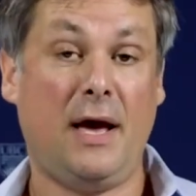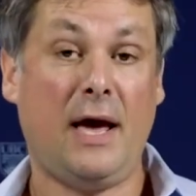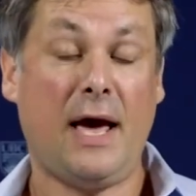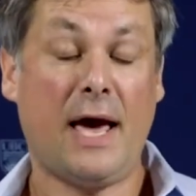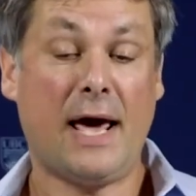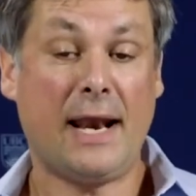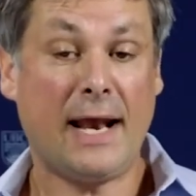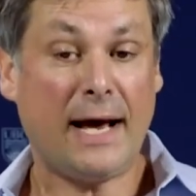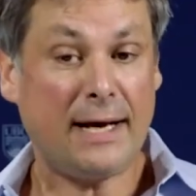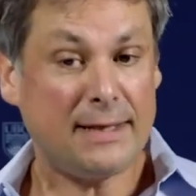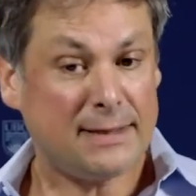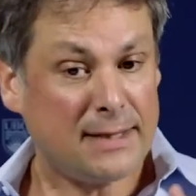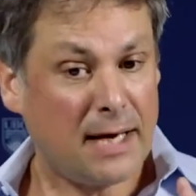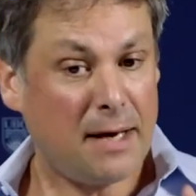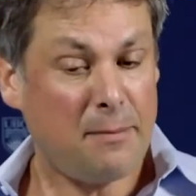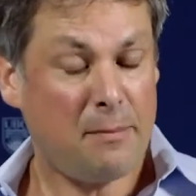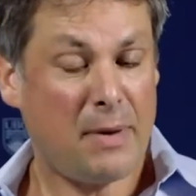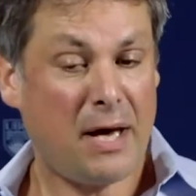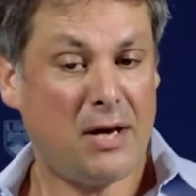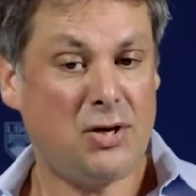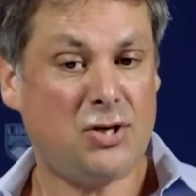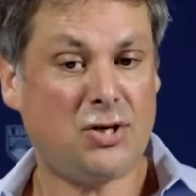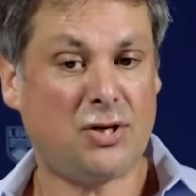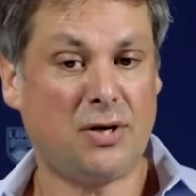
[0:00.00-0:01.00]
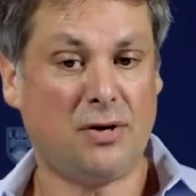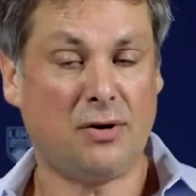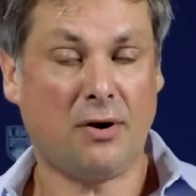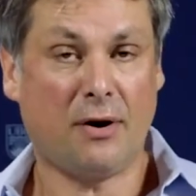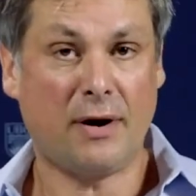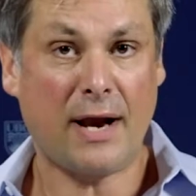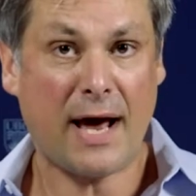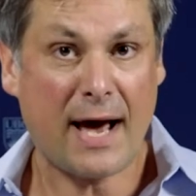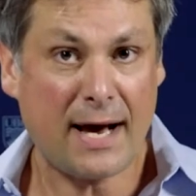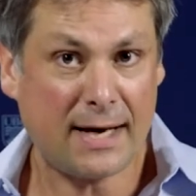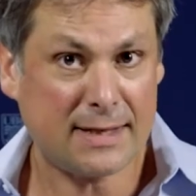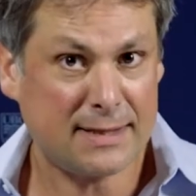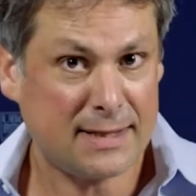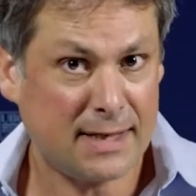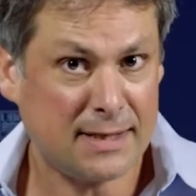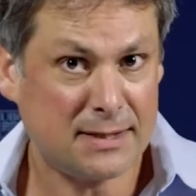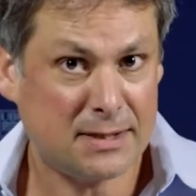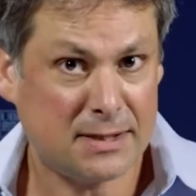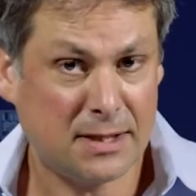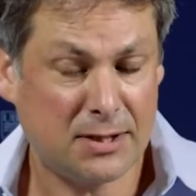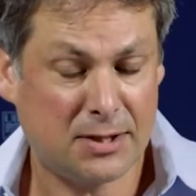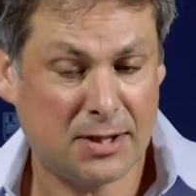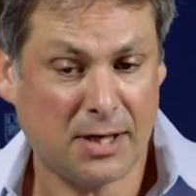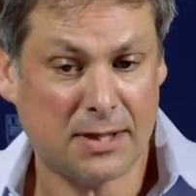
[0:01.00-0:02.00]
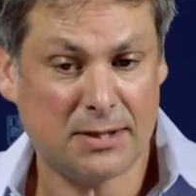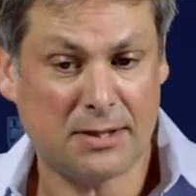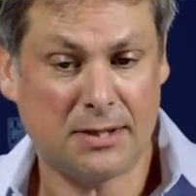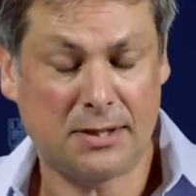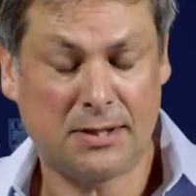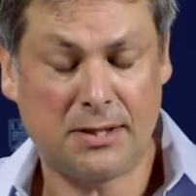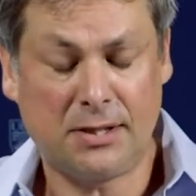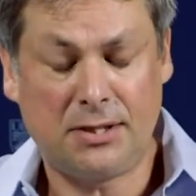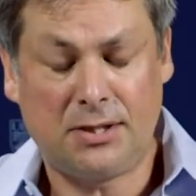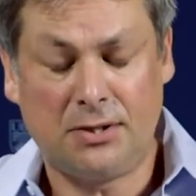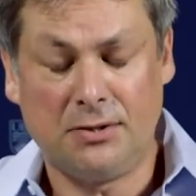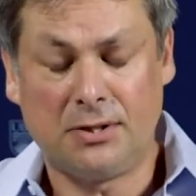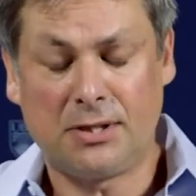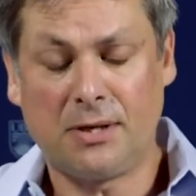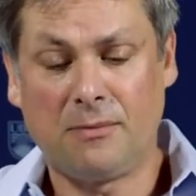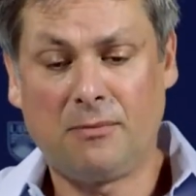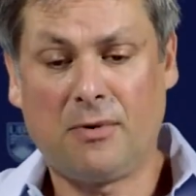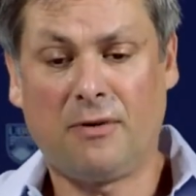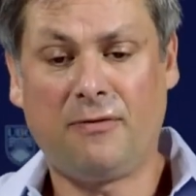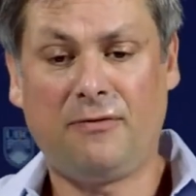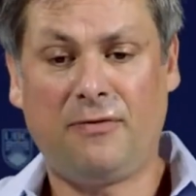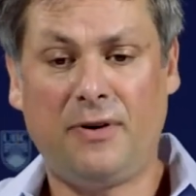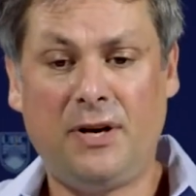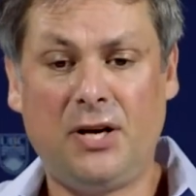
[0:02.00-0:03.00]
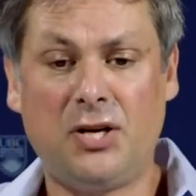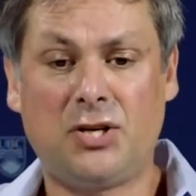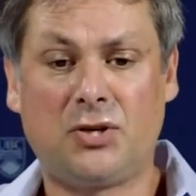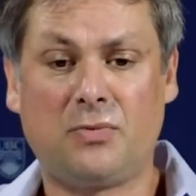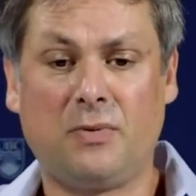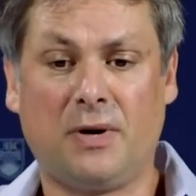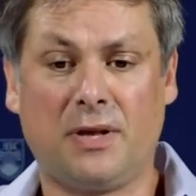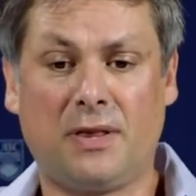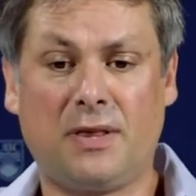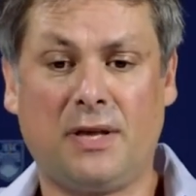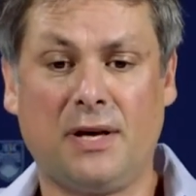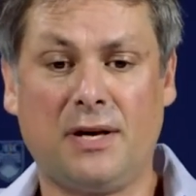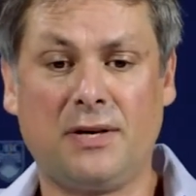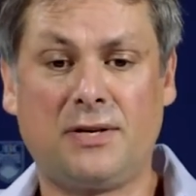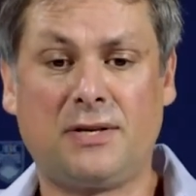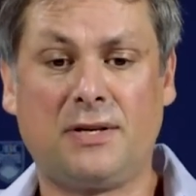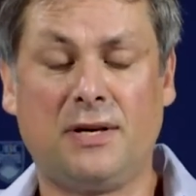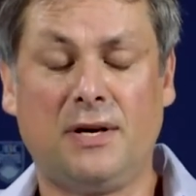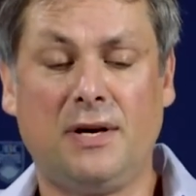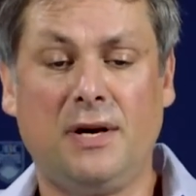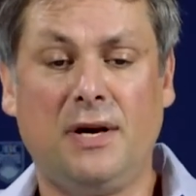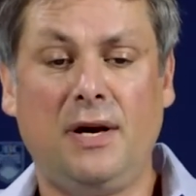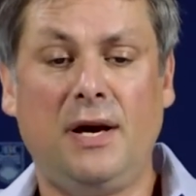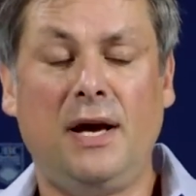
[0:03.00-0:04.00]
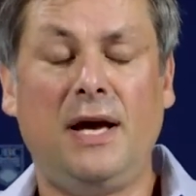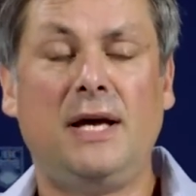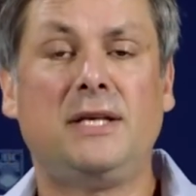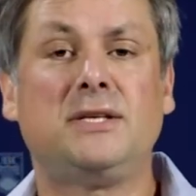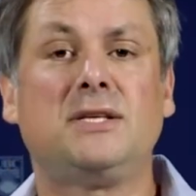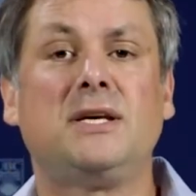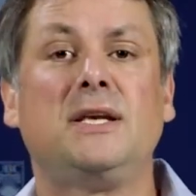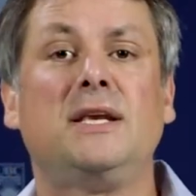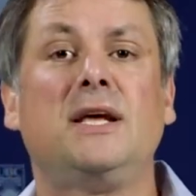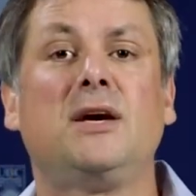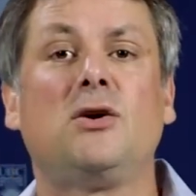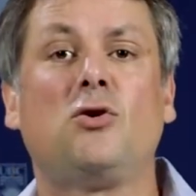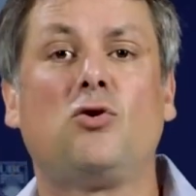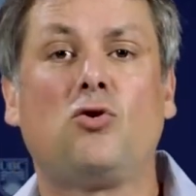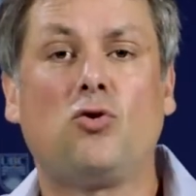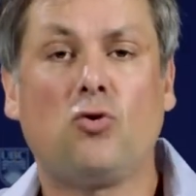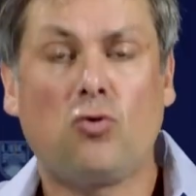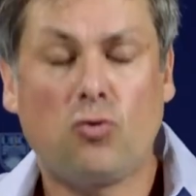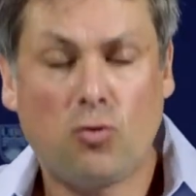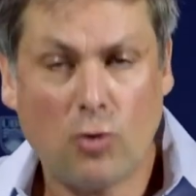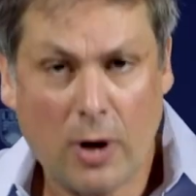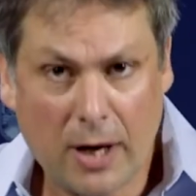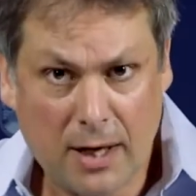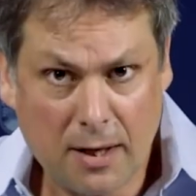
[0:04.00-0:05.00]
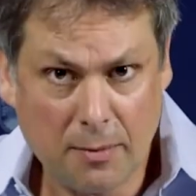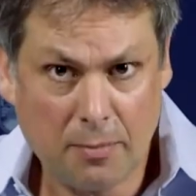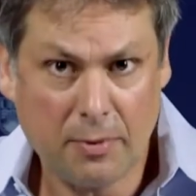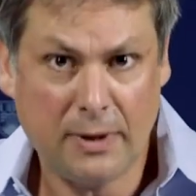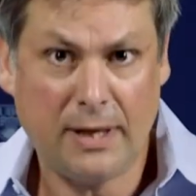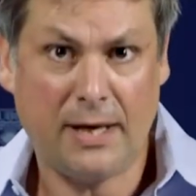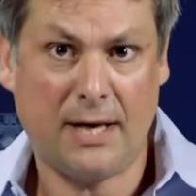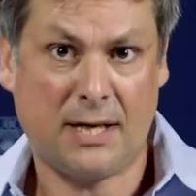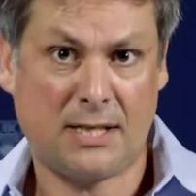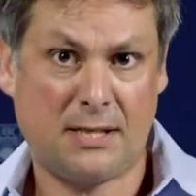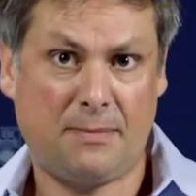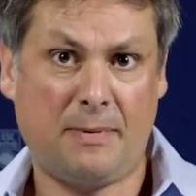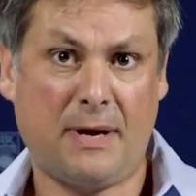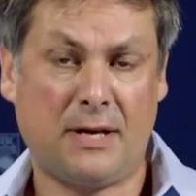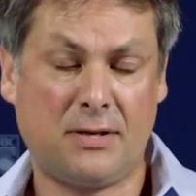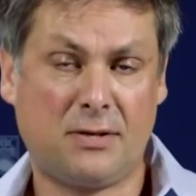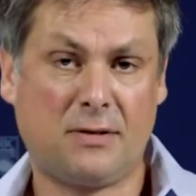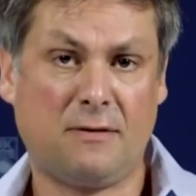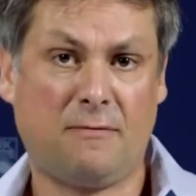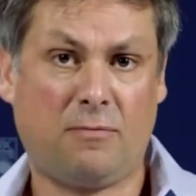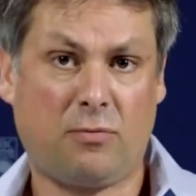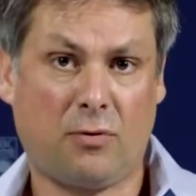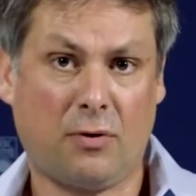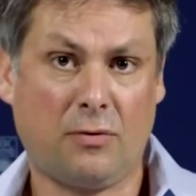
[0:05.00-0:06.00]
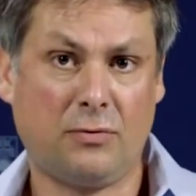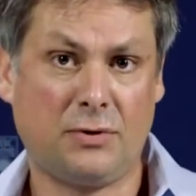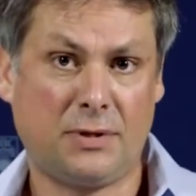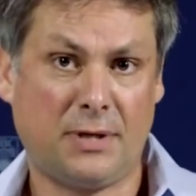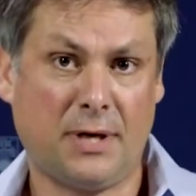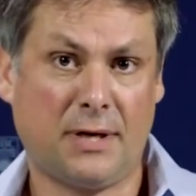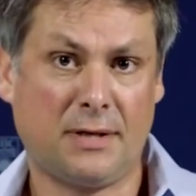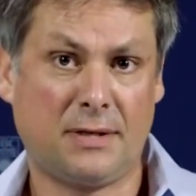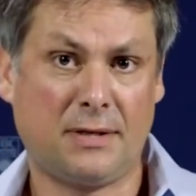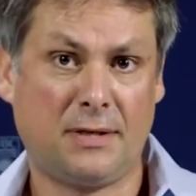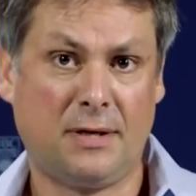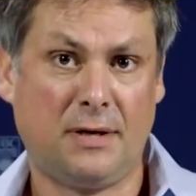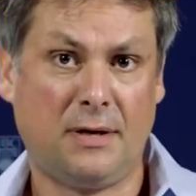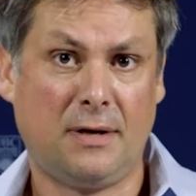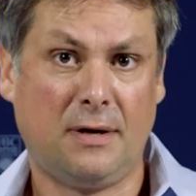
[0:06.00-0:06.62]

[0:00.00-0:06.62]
And as I mentioned, on access to justice issues, and we'll finish with this, it's an incredibly expensive process.